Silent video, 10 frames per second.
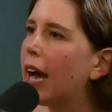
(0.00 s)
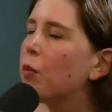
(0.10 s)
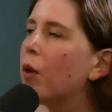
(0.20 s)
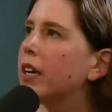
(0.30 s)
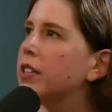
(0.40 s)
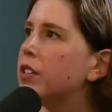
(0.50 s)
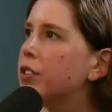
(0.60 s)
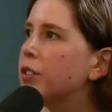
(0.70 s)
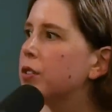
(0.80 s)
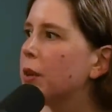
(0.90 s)
I wanted to
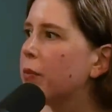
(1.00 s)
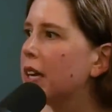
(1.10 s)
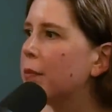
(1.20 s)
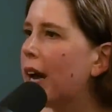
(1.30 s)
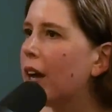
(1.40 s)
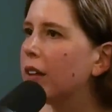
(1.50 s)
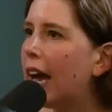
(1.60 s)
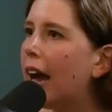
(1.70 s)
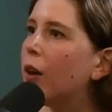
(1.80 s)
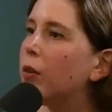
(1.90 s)
do something about
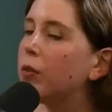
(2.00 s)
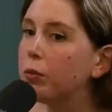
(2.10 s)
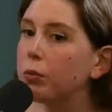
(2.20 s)
how